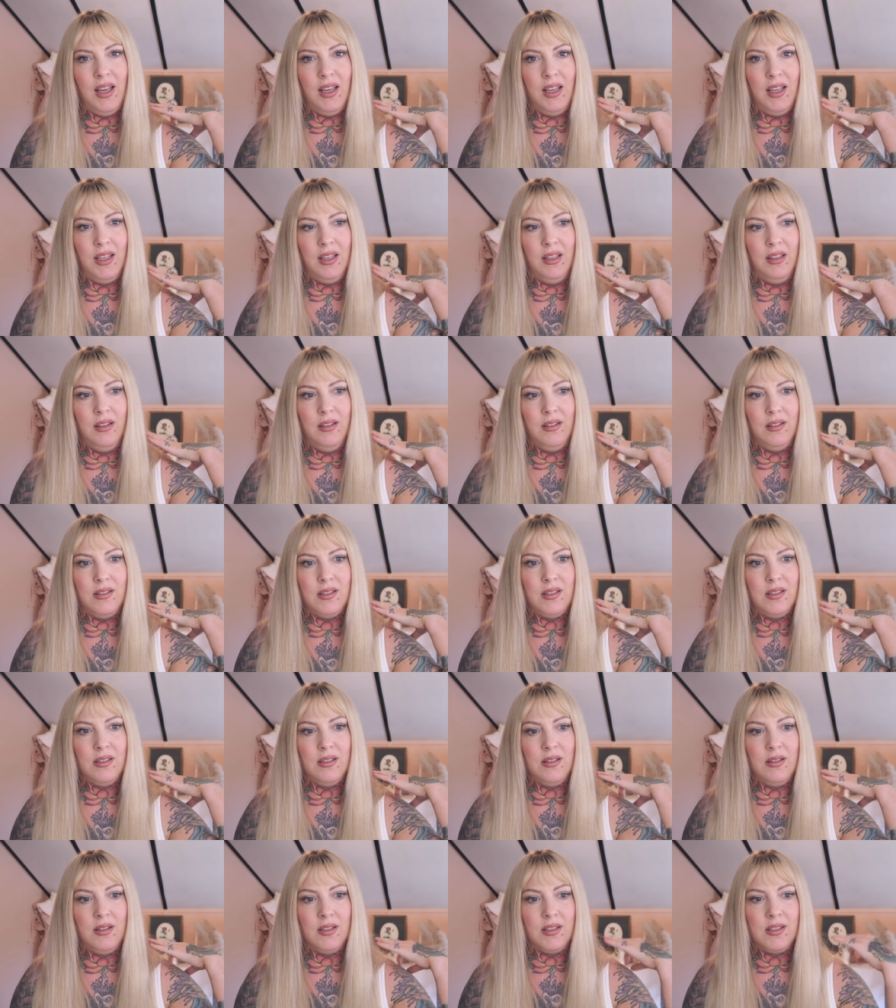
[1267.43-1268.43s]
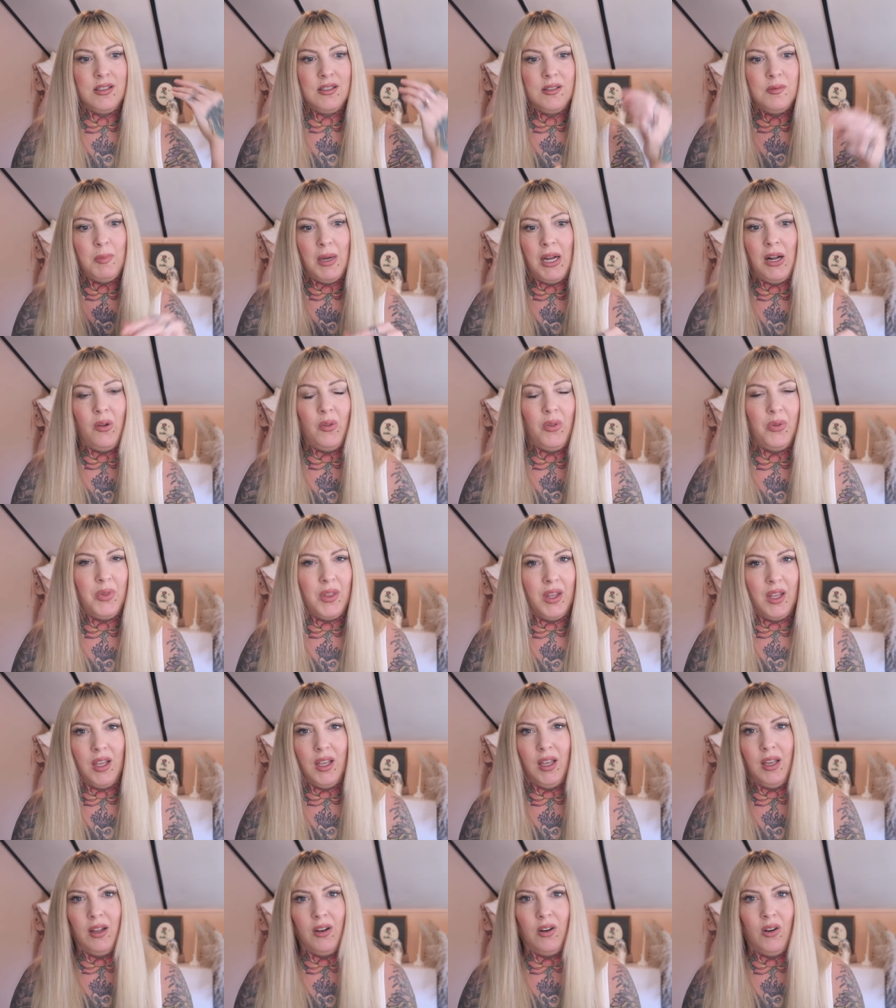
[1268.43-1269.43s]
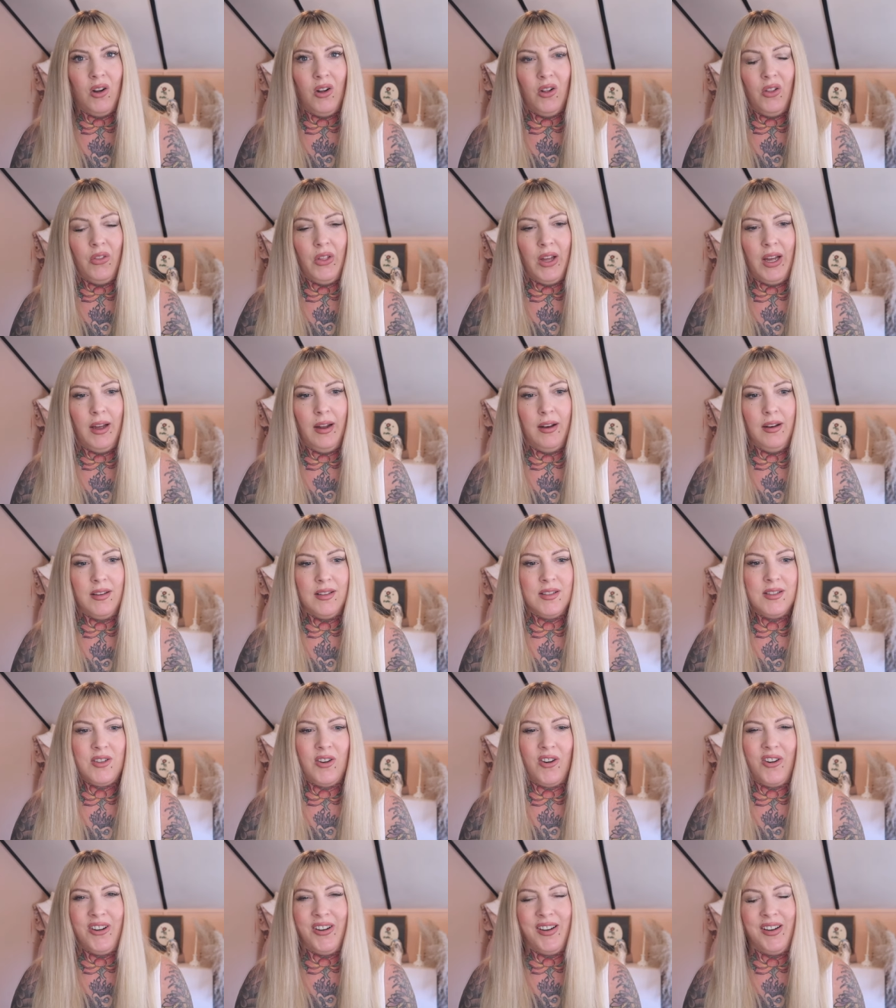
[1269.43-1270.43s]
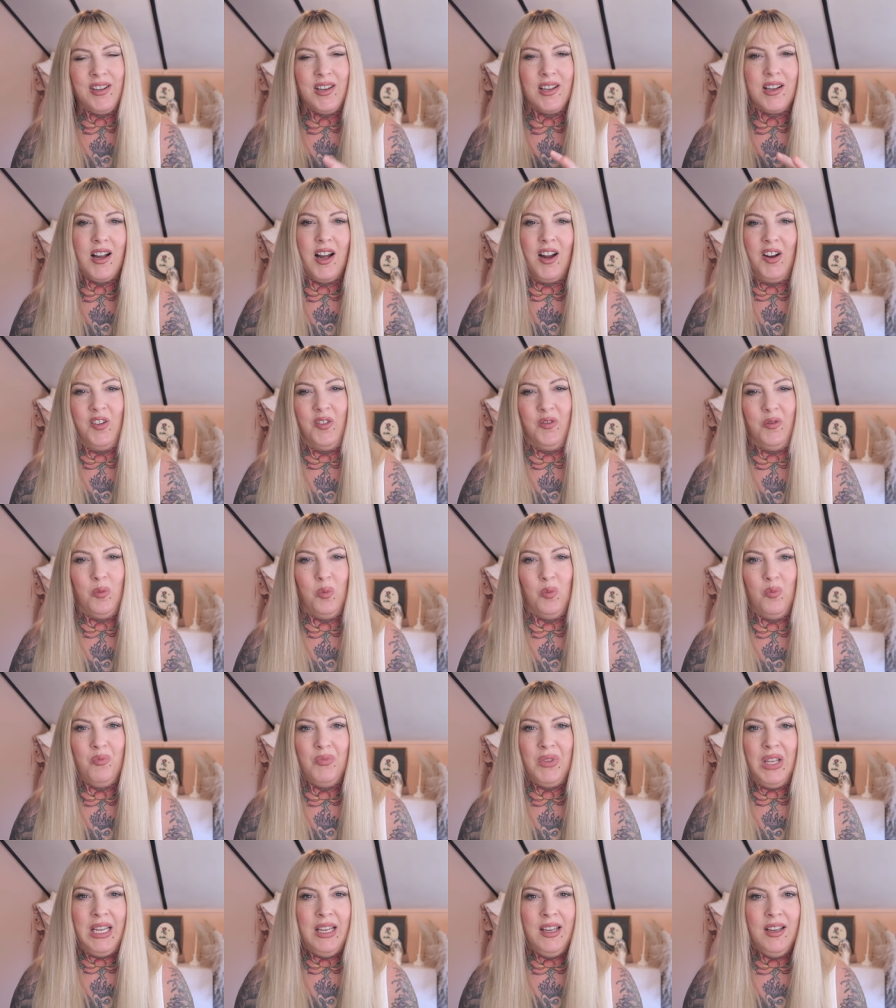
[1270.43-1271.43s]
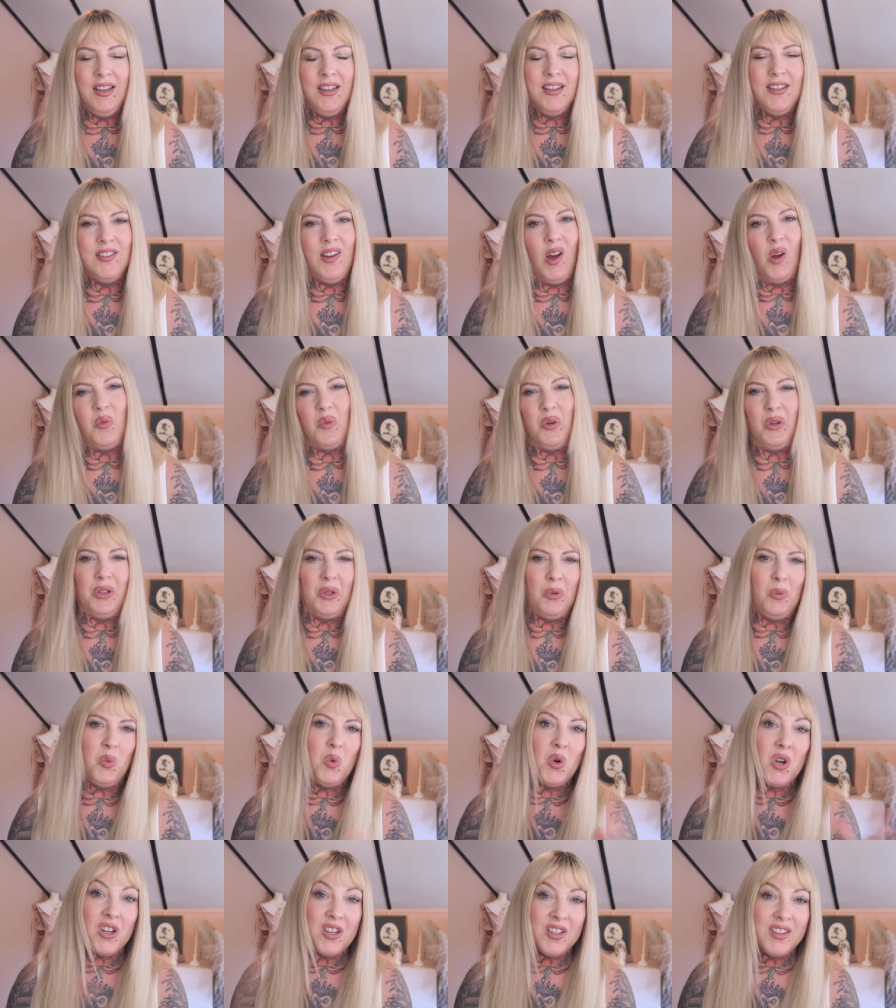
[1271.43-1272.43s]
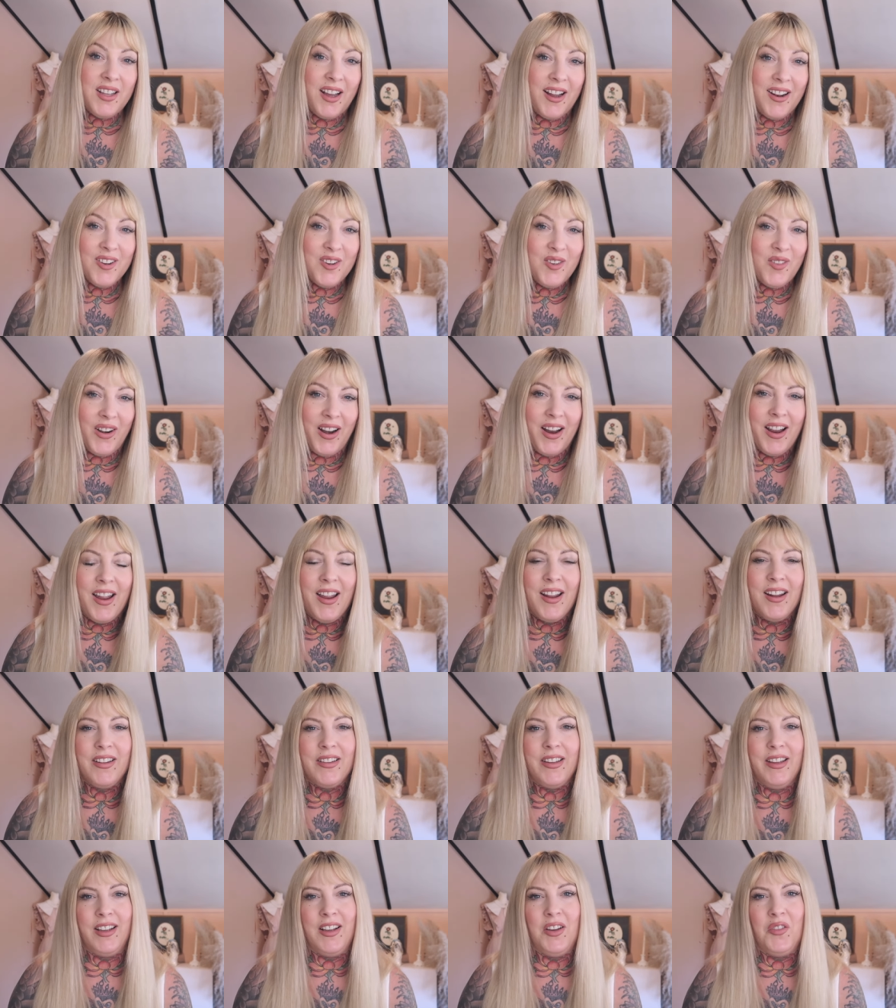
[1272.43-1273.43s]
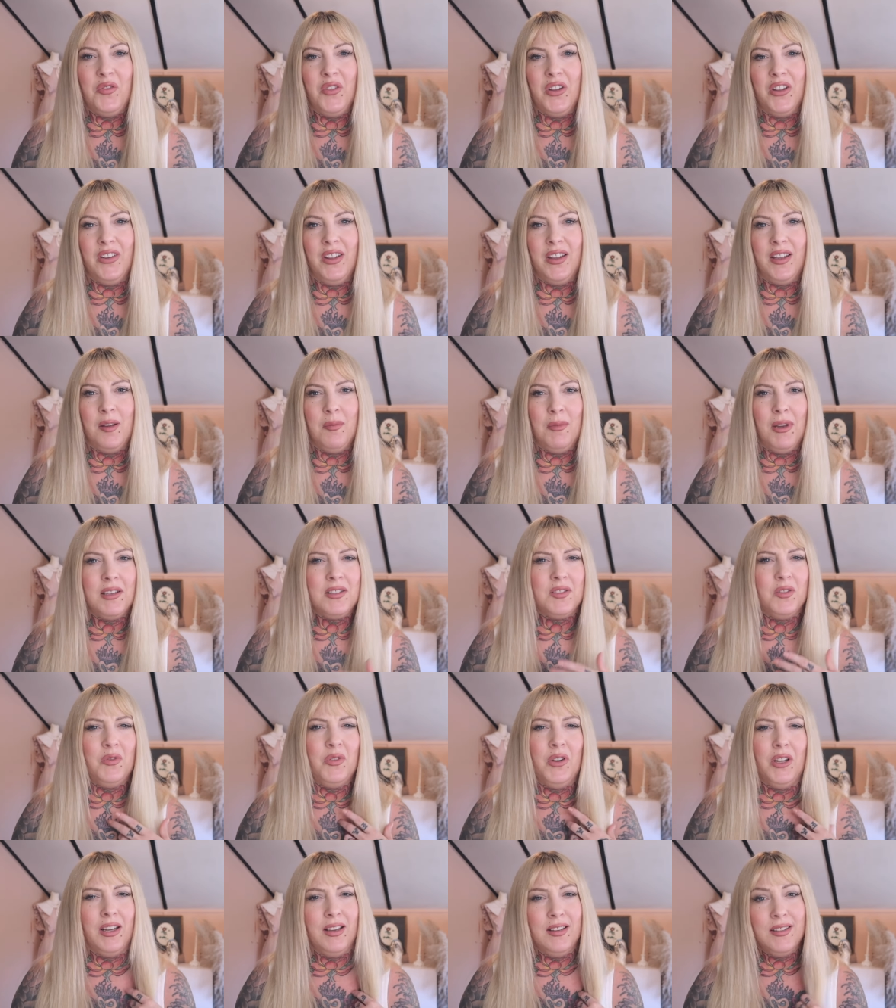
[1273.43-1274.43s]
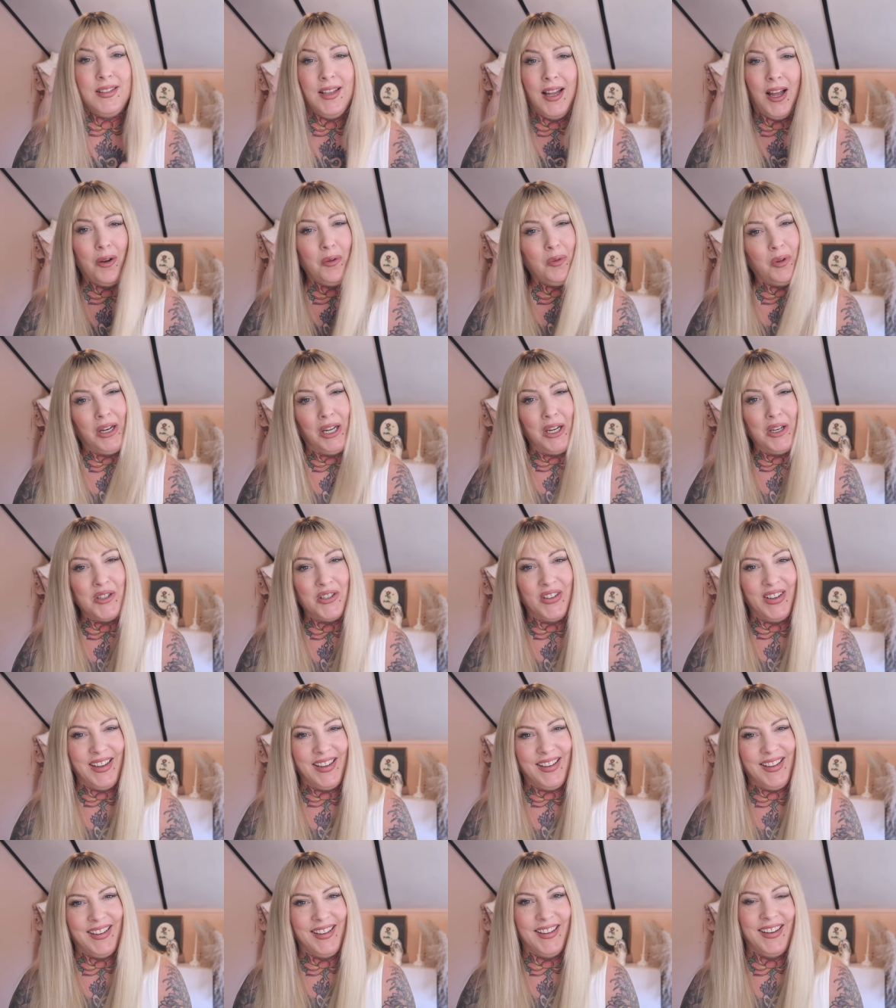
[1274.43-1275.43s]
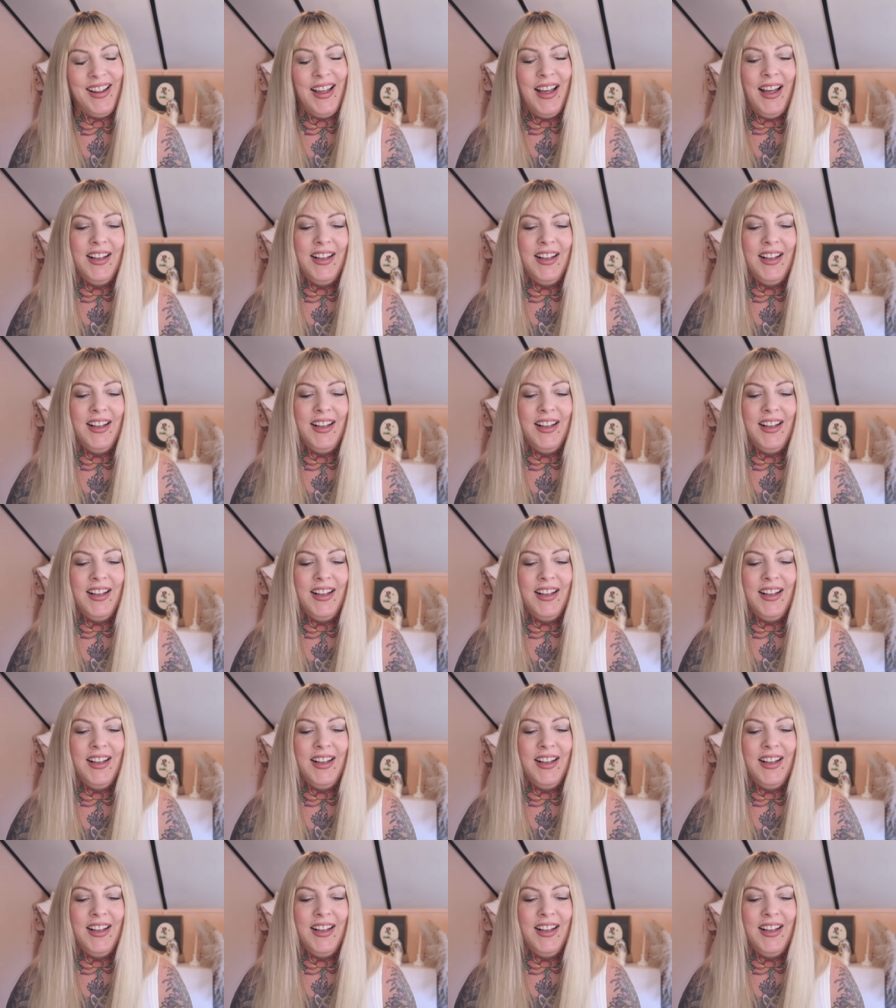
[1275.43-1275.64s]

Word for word: And the spout thing and all that is starting to kind of not really work that great. Like I feel like it makes a funny sound when I drink it.